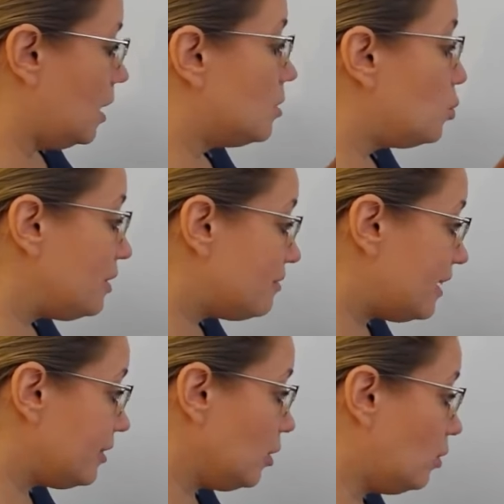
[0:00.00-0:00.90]
we
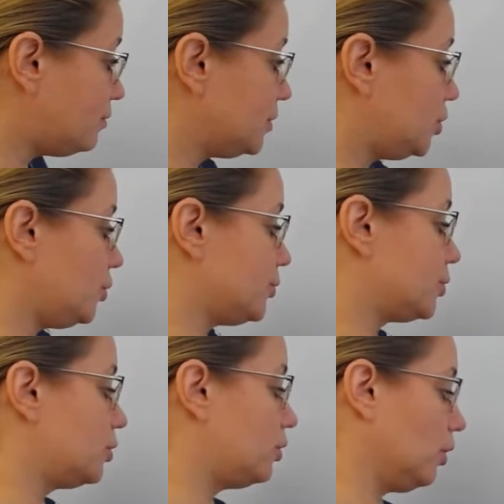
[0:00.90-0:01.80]
very often use
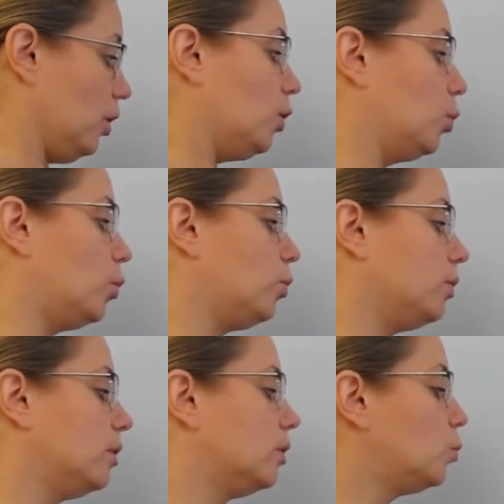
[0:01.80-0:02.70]
go
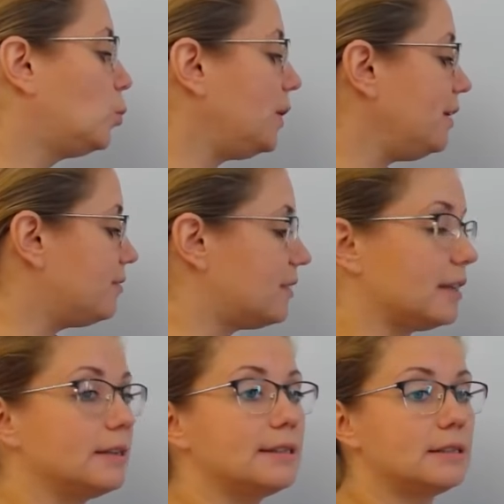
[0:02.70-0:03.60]
with
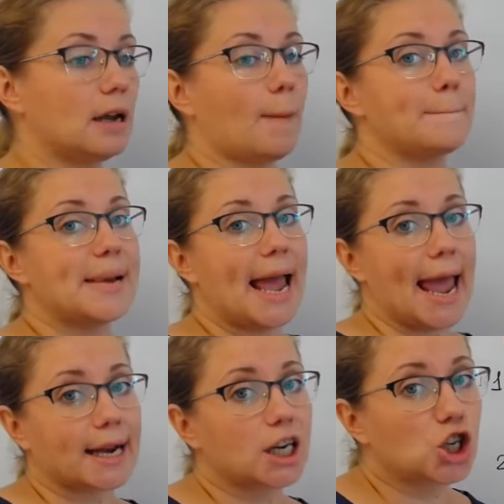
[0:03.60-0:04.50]
some
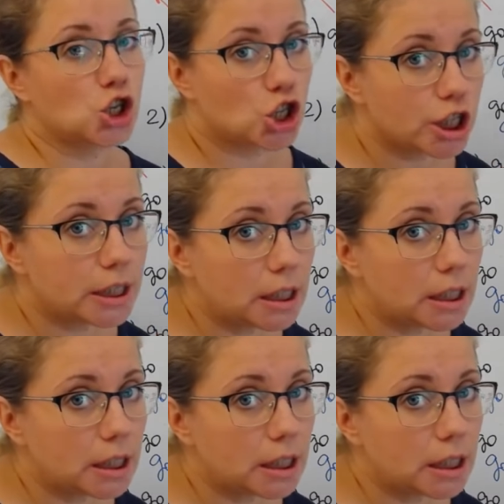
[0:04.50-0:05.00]
action,